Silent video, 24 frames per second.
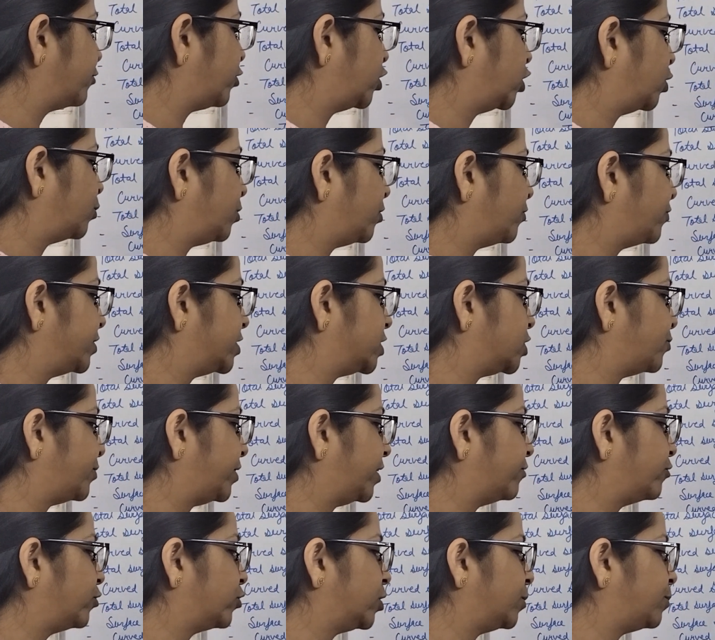volume of a sphere
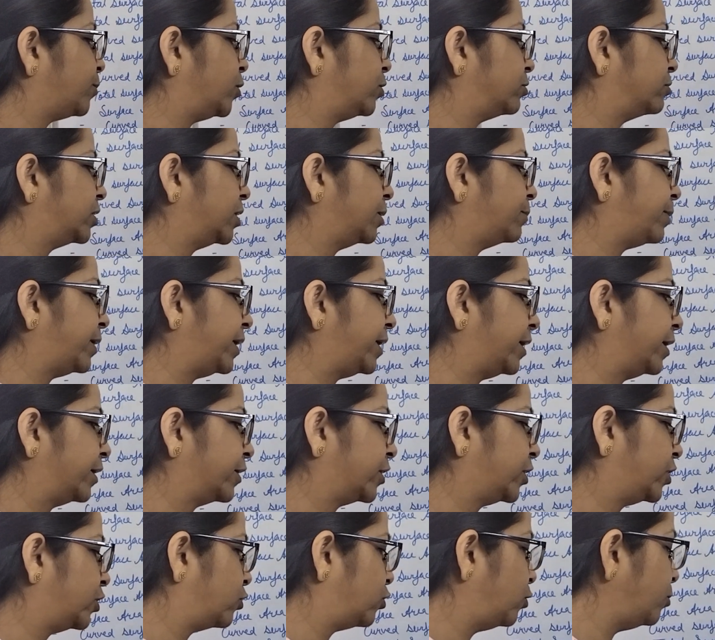4/3 pi R
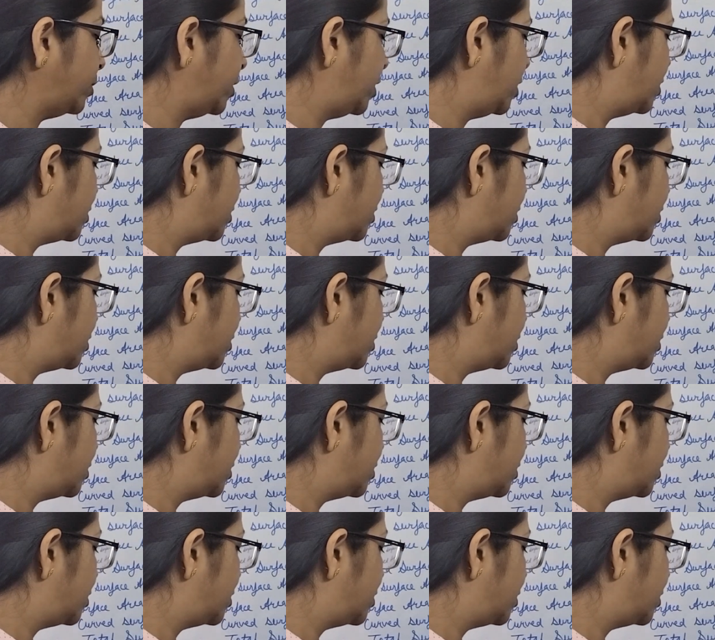cube.